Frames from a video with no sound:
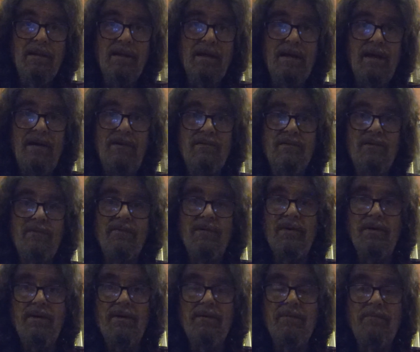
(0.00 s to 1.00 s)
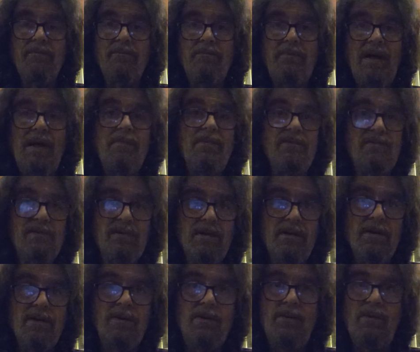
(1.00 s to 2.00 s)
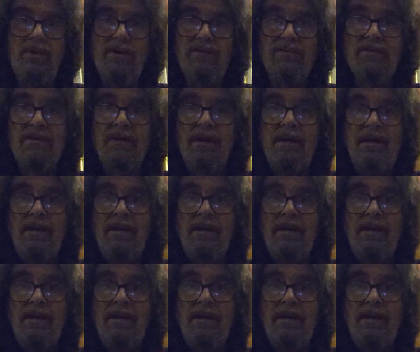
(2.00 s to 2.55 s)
case of a babysitter who was